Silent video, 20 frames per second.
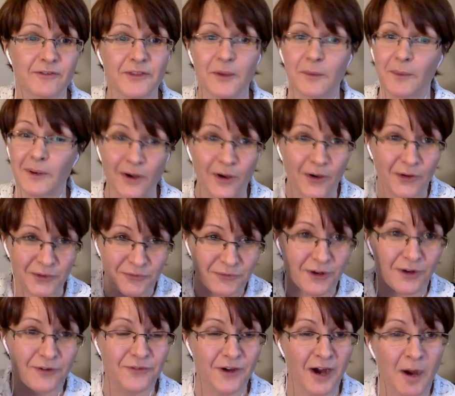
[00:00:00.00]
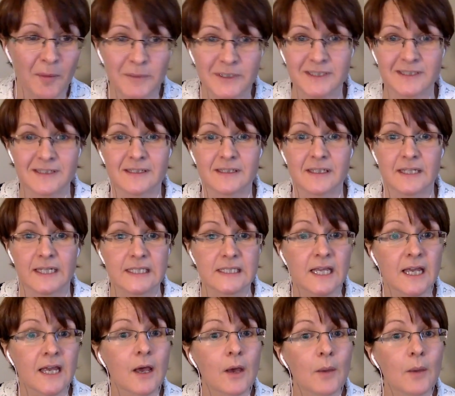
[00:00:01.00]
And they went, oh, you've got farmer's disease.